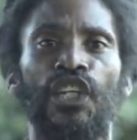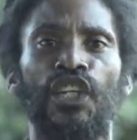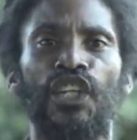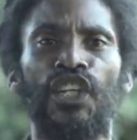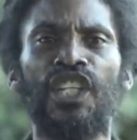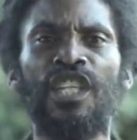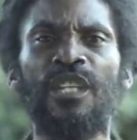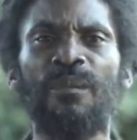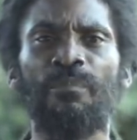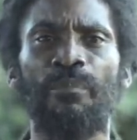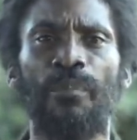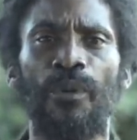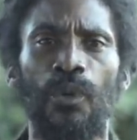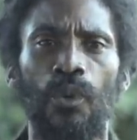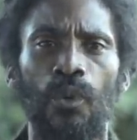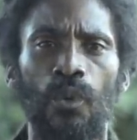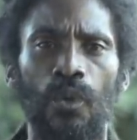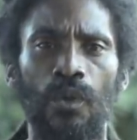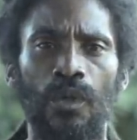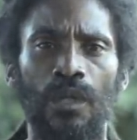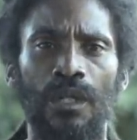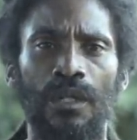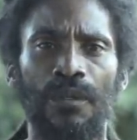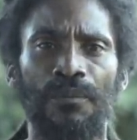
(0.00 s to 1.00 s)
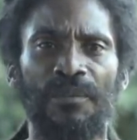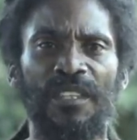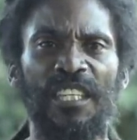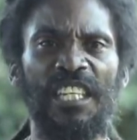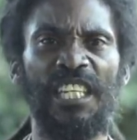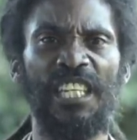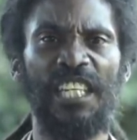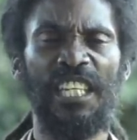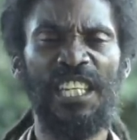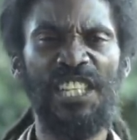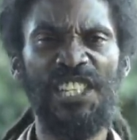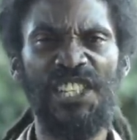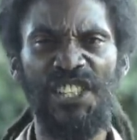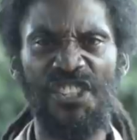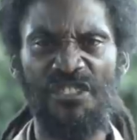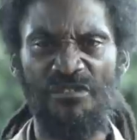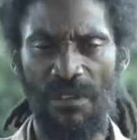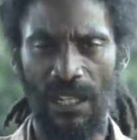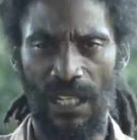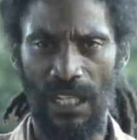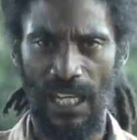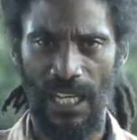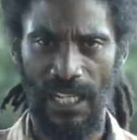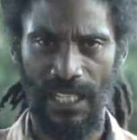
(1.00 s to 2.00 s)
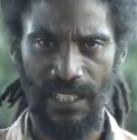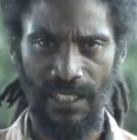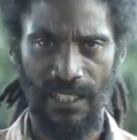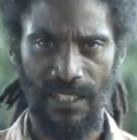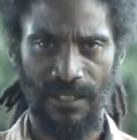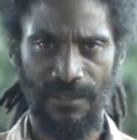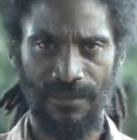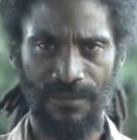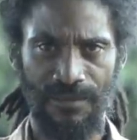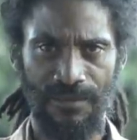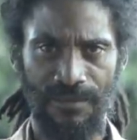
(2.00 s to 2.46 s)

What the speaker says: Hebrew Israelite.